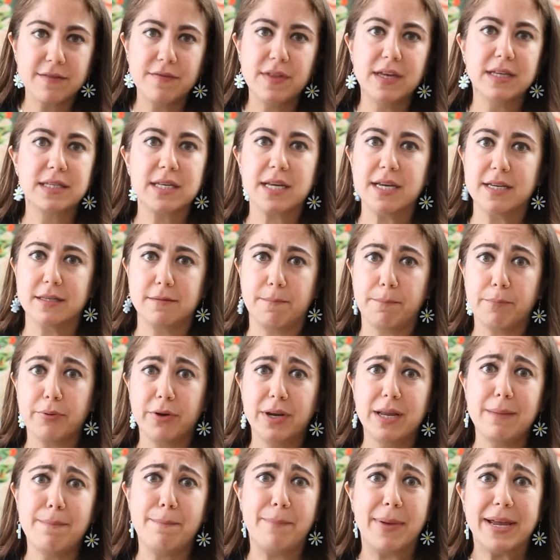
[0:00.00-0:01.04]
of this is
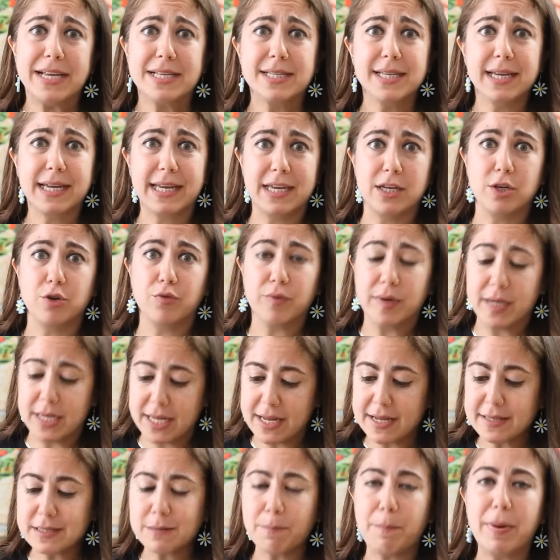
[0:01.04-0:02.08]
pretty basic
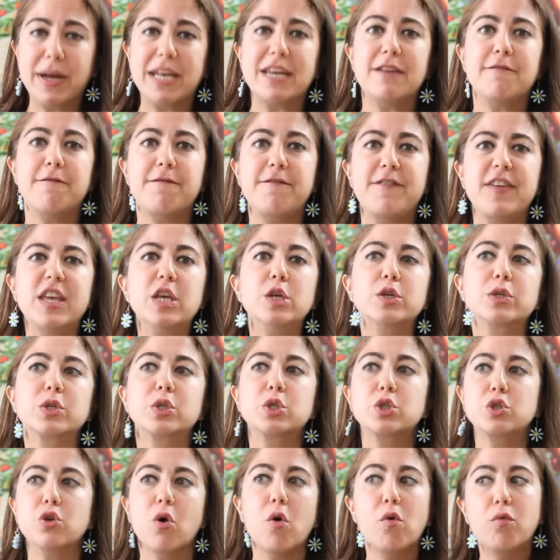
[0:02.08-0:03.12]
ingredients, but it feels
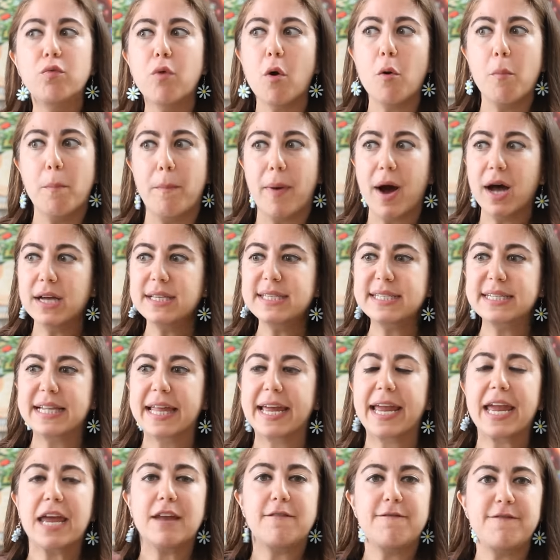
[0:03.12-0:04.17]
so robust.
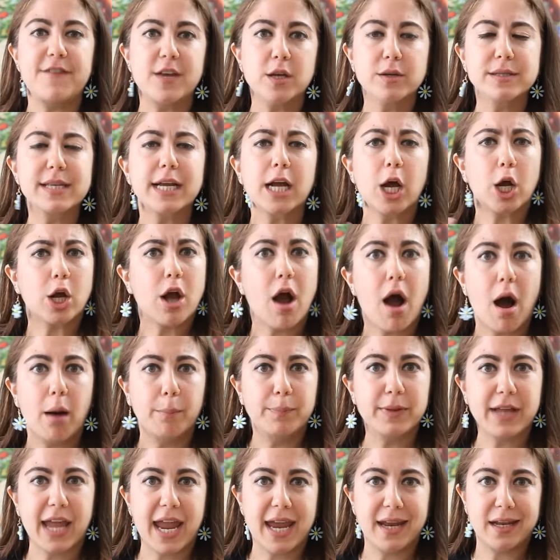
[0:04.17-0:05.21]
Like, it feels like a
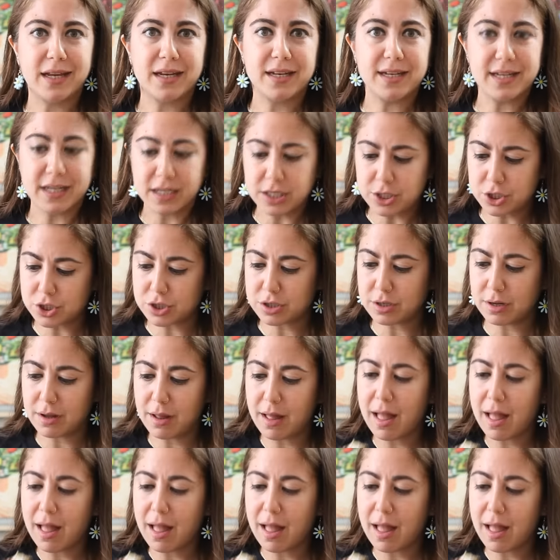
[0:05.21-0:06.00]
complicated dish.